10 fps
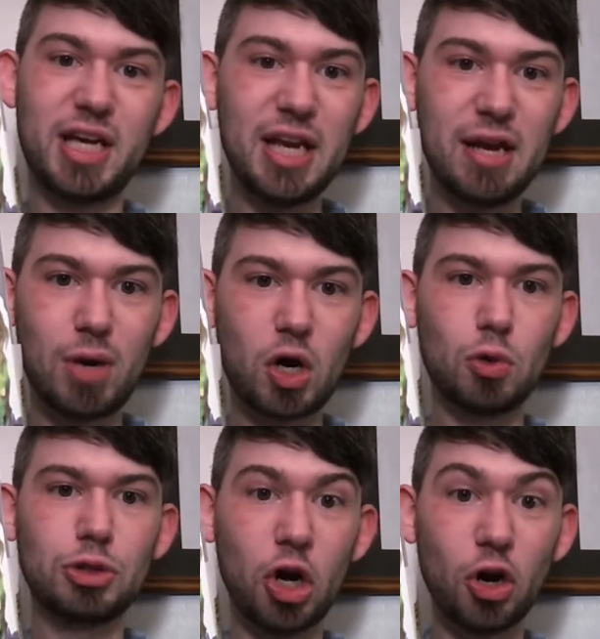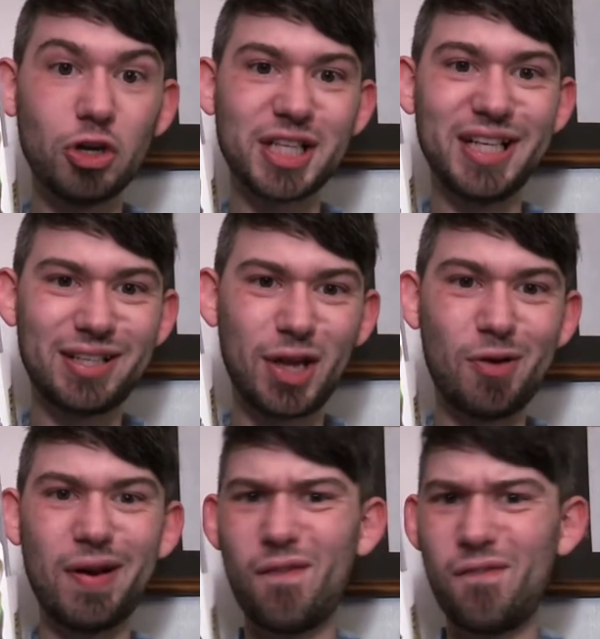bikini model turns
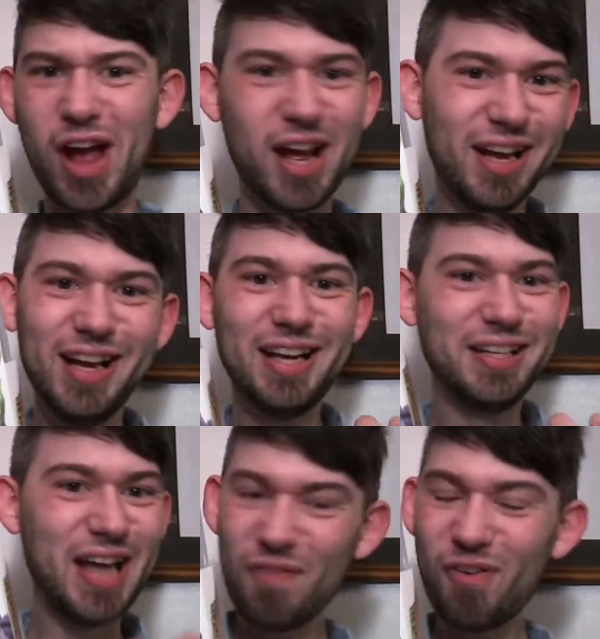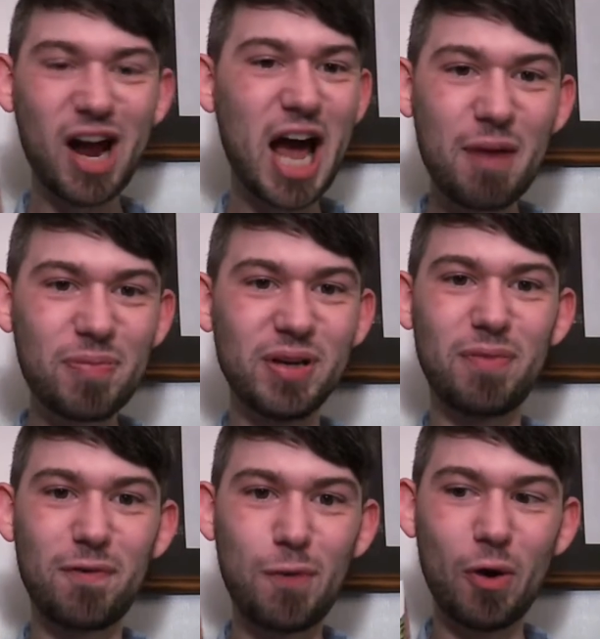into, never happened
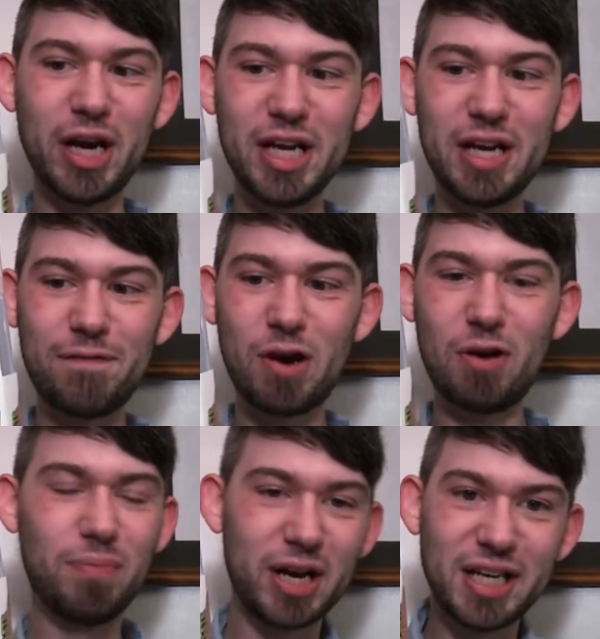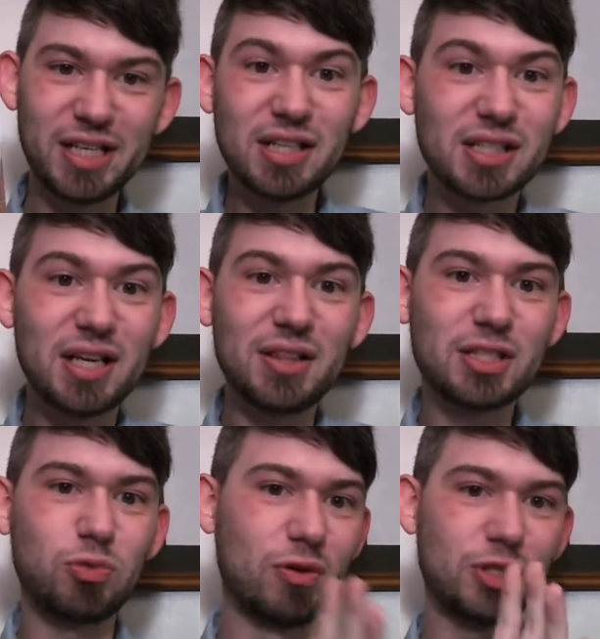before in any film, but he does it in
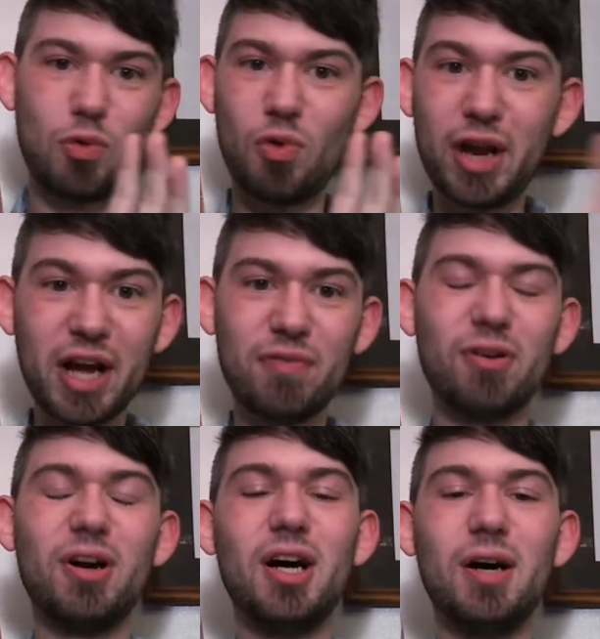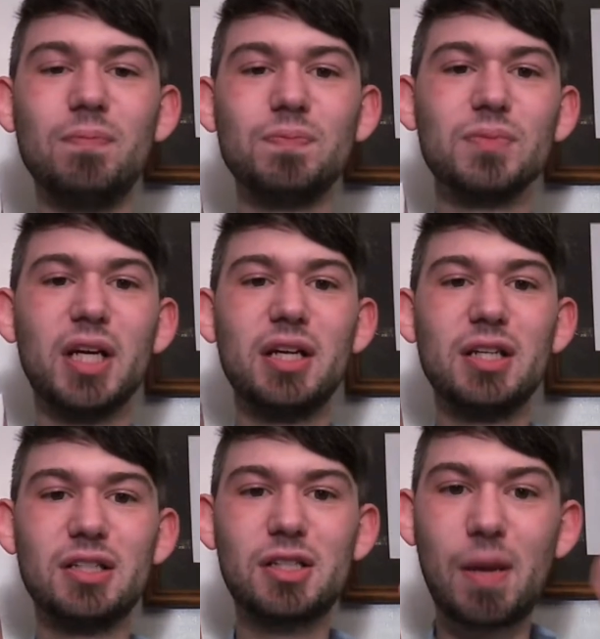this one, so whatever.
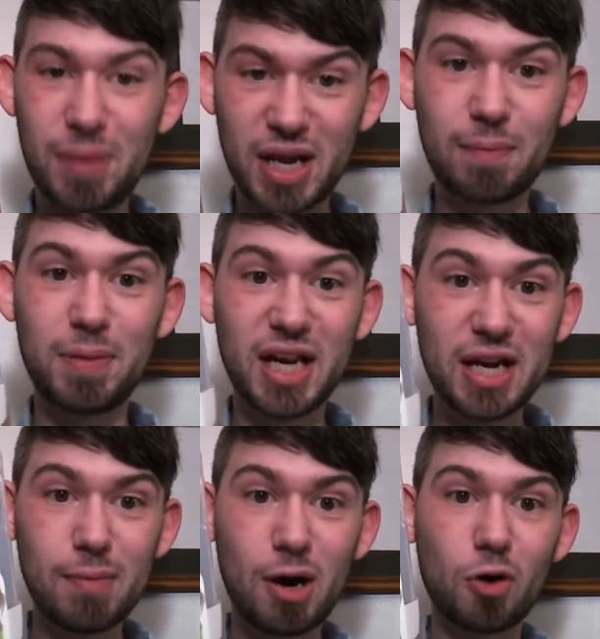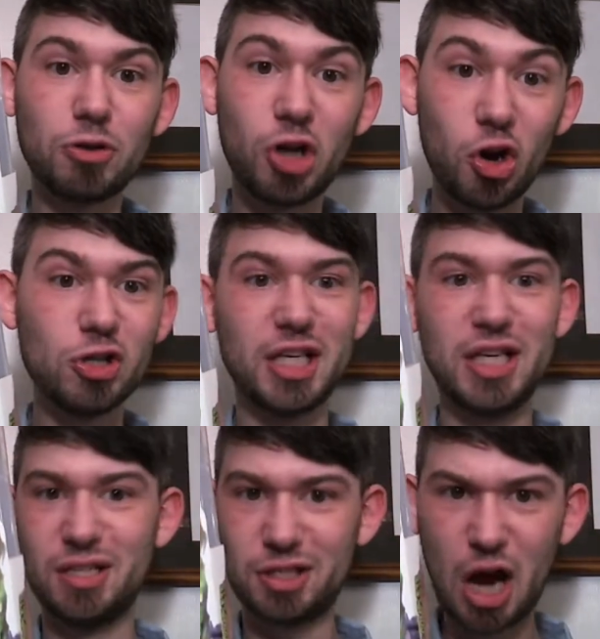Bikini model turns into